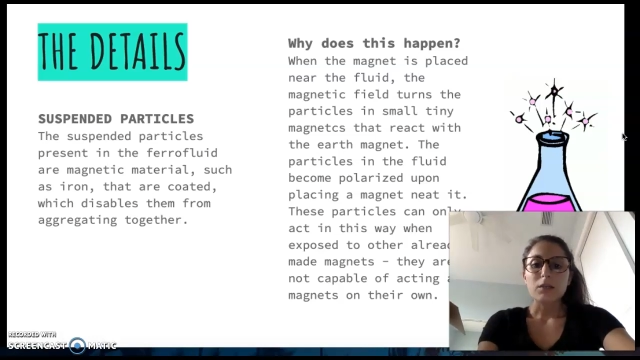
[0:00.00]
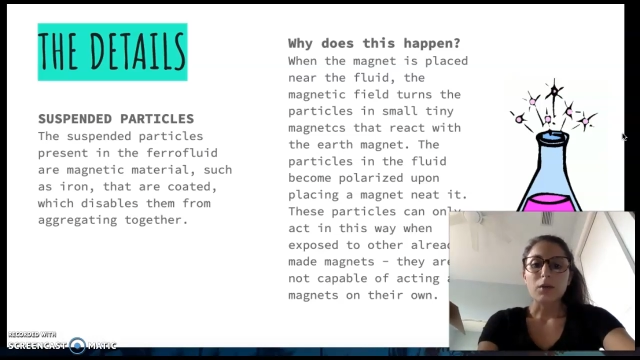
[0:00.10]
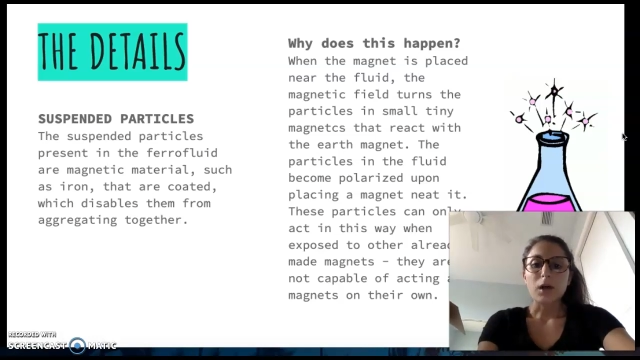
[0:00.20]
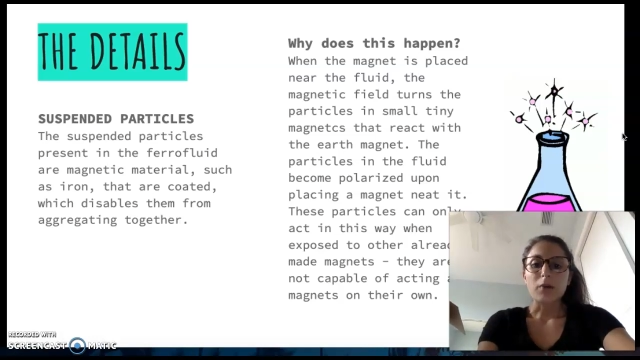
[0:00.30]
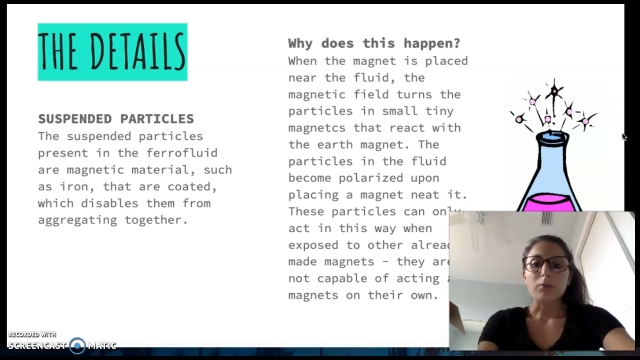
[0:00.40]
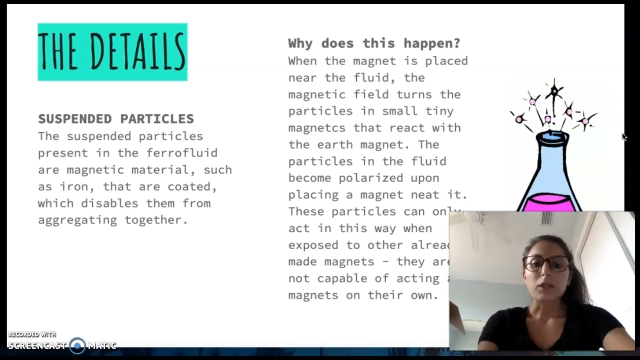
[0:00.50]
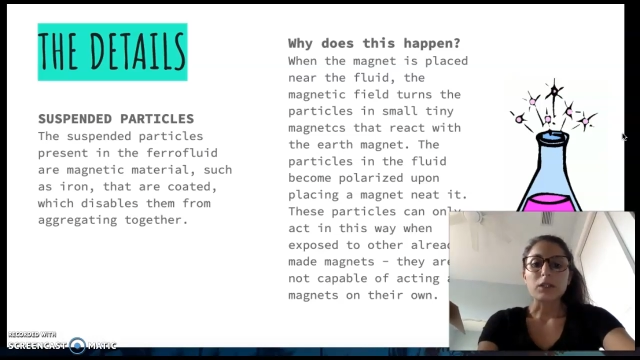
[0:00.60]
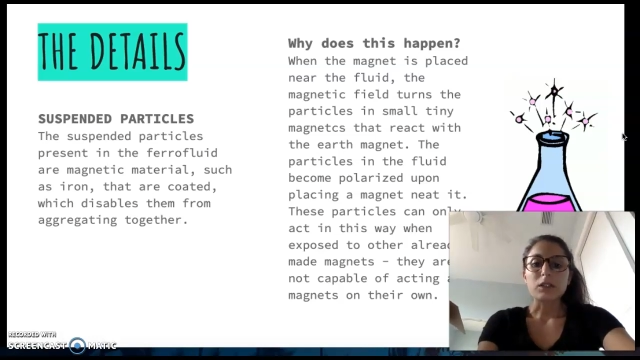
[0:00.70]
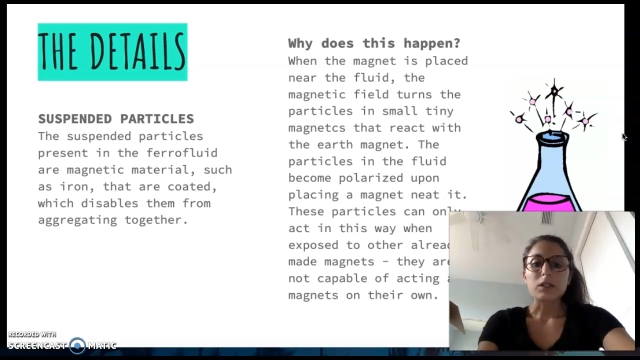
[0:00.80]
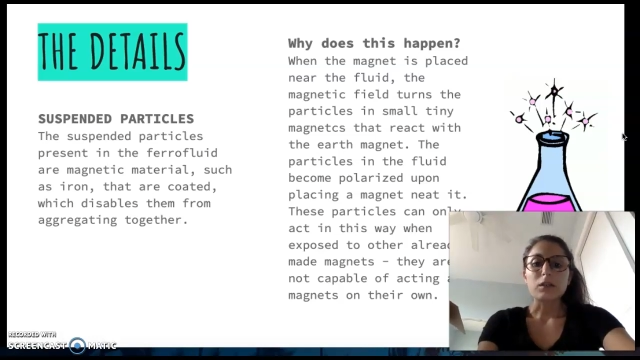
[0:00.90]
upon
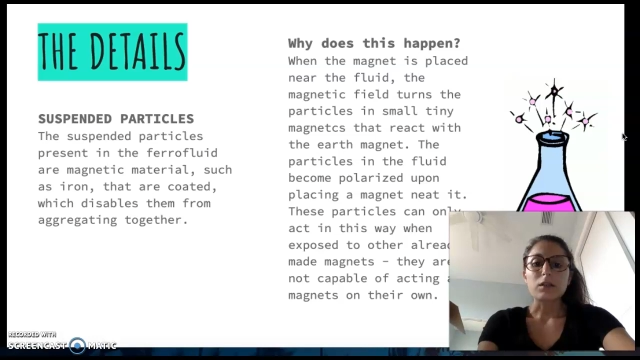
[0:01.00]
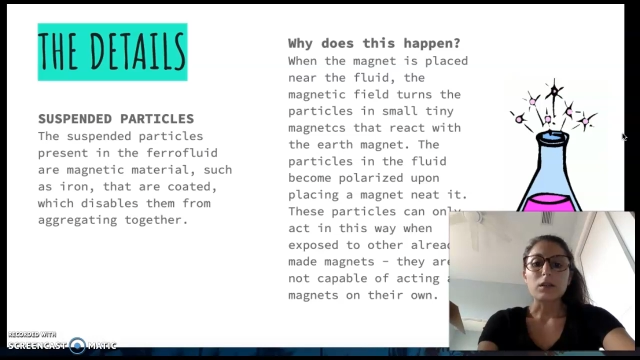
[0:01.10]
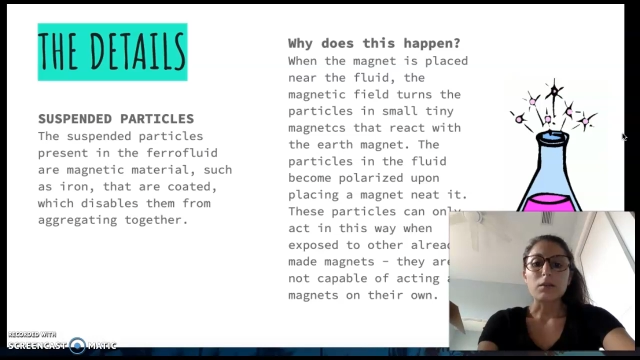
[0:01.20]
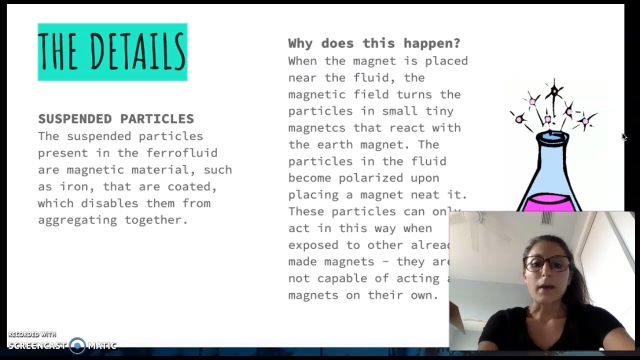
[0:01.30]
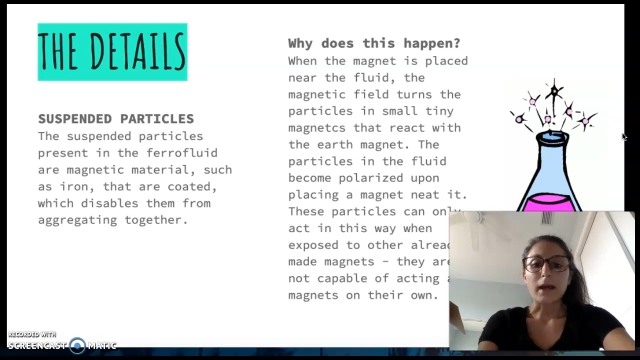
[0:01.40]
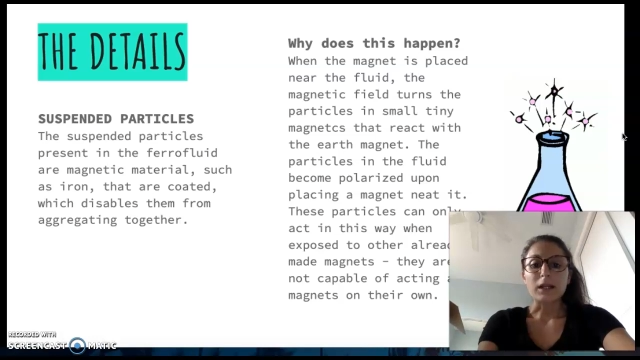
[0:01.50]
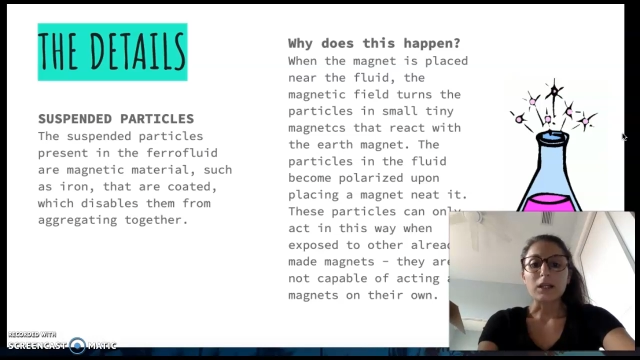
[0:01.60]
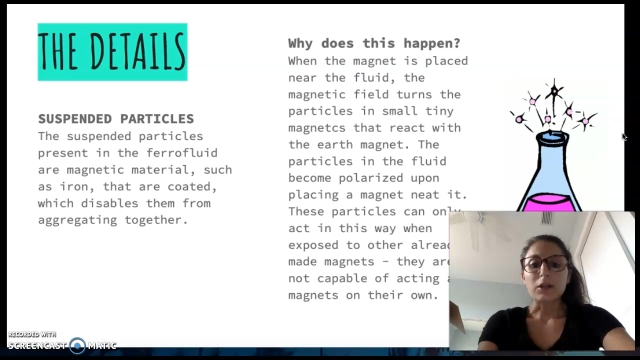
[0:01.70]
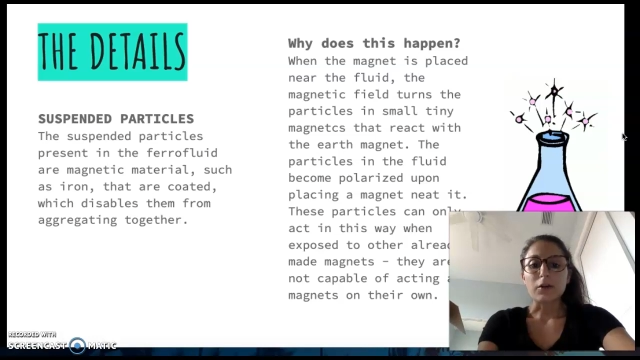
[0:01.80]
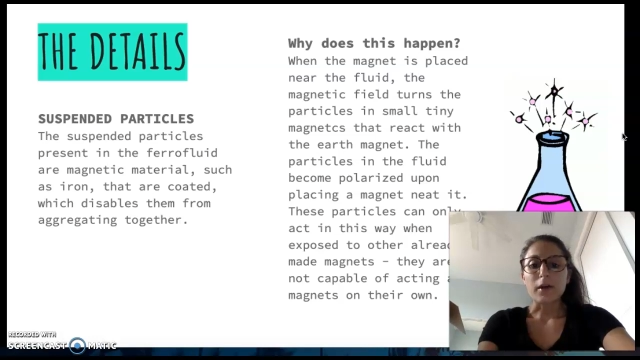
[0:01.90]
placing the
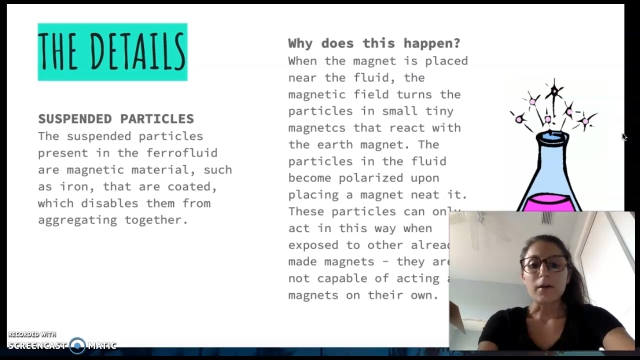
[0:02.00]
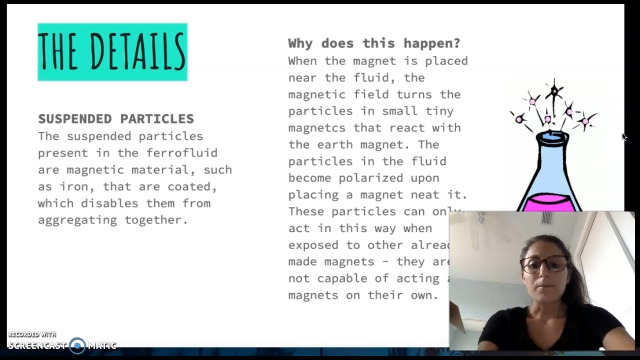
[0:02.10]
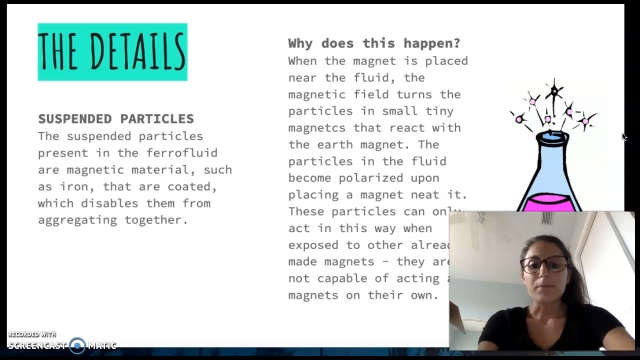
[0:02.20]
magnet near it.